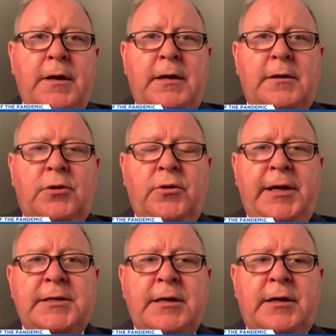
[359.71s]
including
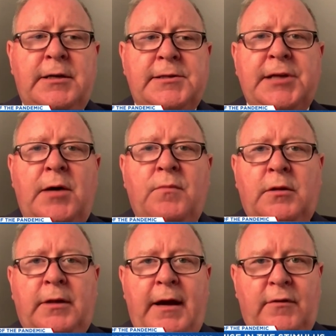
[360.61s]
some
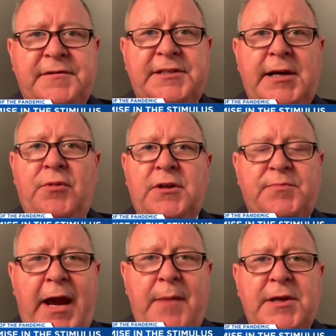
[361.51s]
level of stimulus
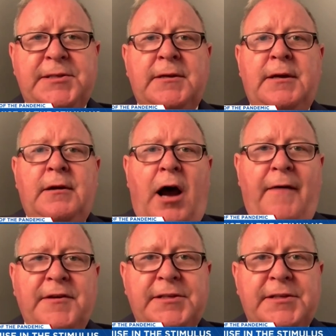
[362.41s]
payments, obviously